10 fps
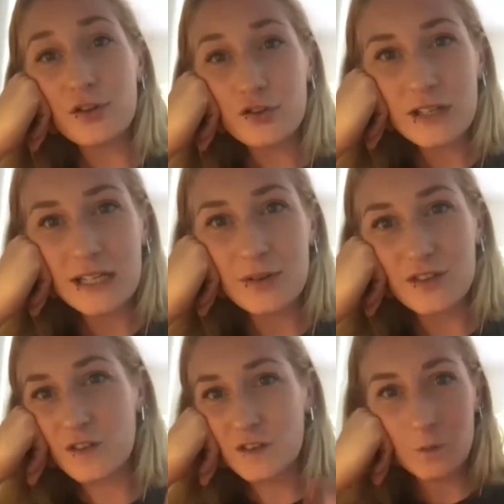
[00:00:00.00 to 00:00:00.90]
which is
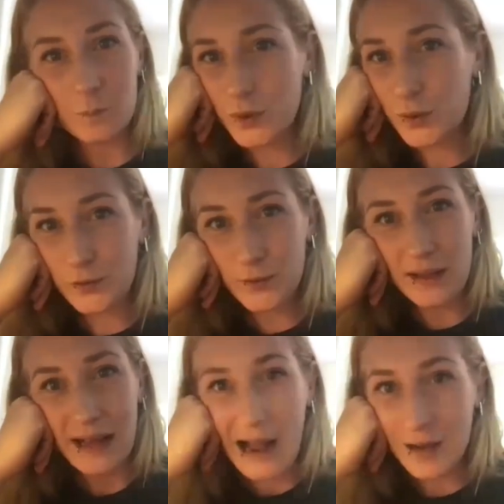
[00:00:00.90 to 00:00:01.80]
this beautiful, like
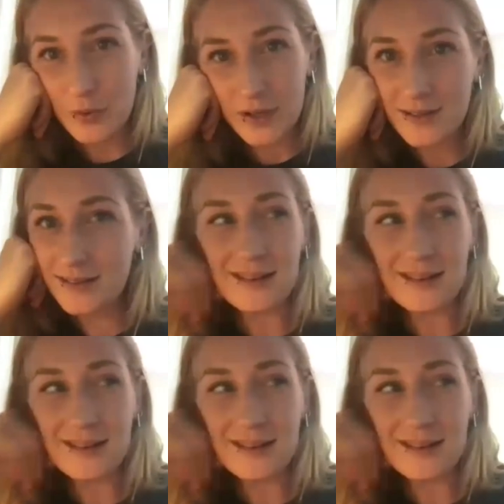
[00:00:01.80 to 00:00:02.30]
hybrid,